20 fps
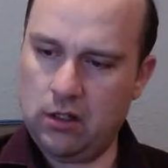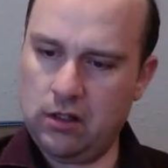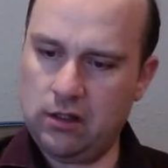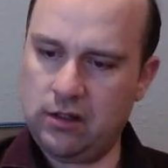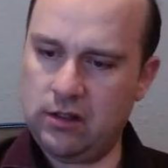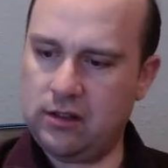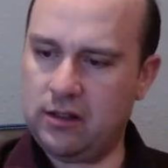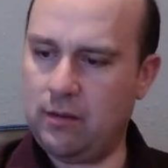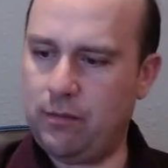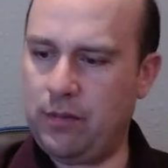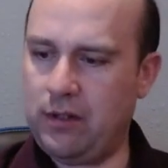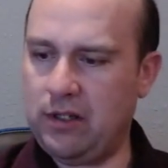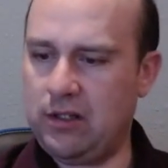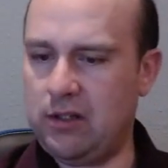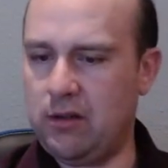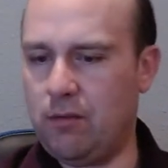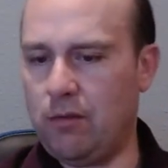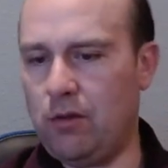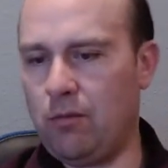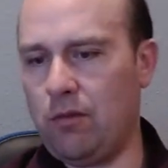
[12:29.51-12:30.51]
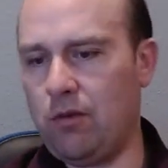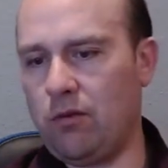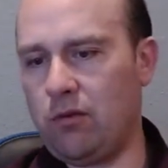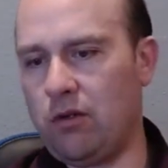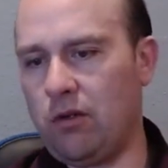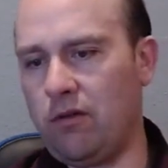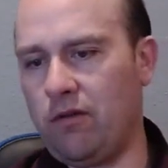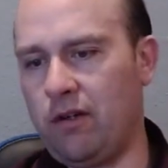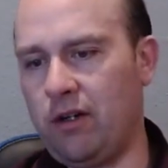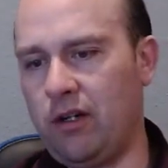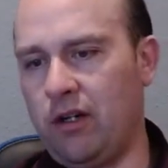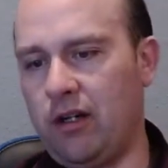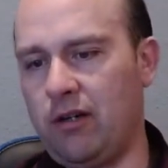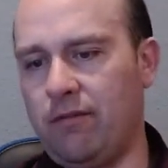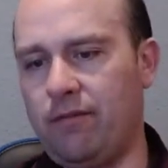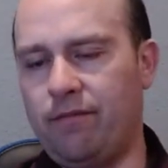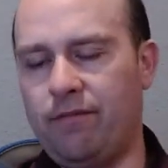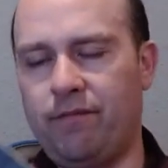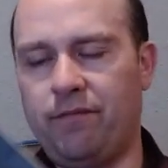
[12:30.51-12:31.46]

This is the Peach Momoko variant,